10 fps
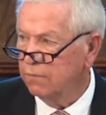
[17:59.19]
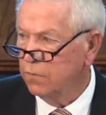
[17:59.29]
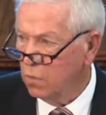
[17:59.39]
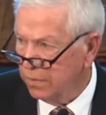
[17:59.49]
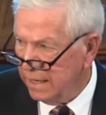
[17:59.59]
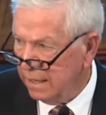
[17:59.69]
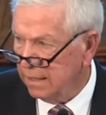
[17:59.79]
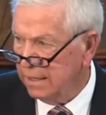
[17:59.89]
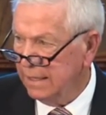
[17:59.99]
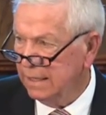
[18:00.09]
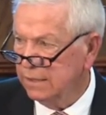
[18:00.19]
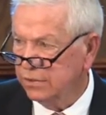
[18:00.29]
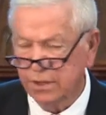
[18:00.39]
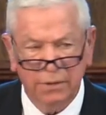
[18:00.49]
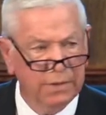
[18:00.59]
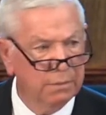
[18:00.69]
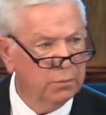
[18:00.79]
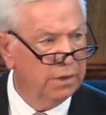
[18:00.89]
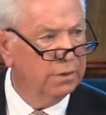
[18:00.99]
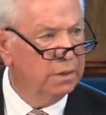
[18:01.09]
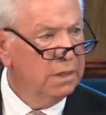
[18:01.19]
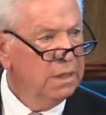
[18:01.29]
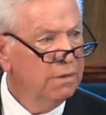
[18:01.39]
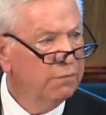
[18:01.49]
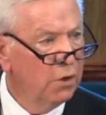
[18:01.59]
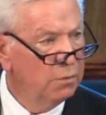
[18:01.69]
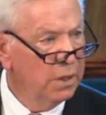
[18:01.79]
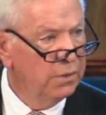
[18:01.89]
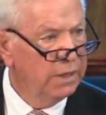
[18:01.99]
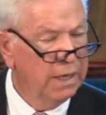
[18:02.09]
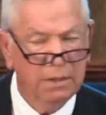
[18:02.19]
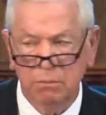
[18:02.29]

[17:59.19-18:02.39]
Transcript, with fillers: for that land so that Brother Flomo can